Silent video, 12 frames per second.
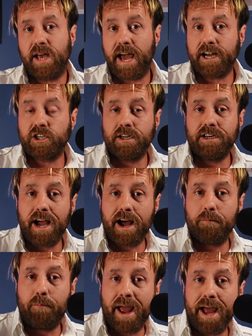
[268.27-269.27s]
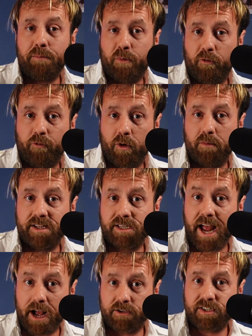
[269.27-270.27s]
actually not bad performance
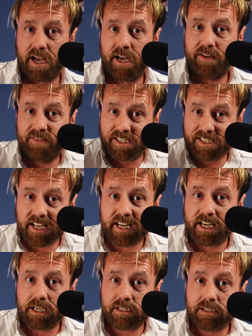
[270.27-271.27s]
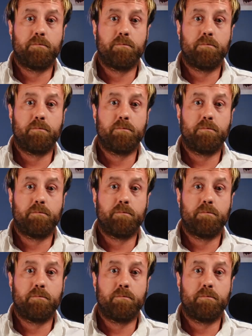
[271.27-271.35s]
outside of the cities,